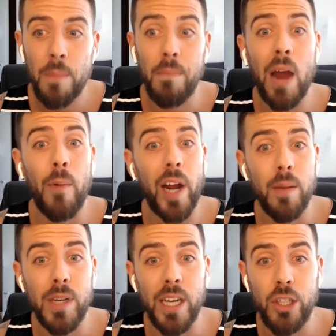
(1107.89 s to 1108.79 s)
my
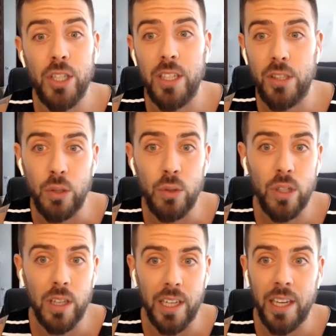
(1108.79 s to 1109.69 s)
recommendation is
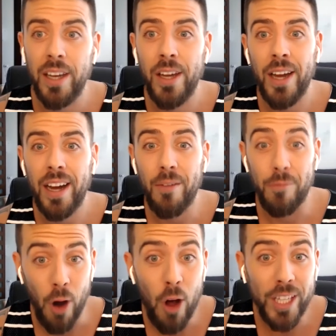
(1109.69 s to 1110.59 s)
usually
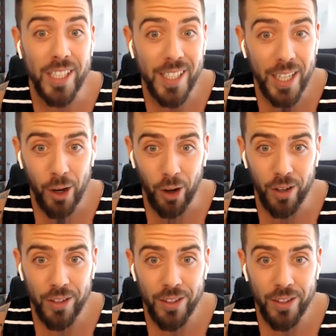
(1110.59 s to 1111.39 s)
volunteer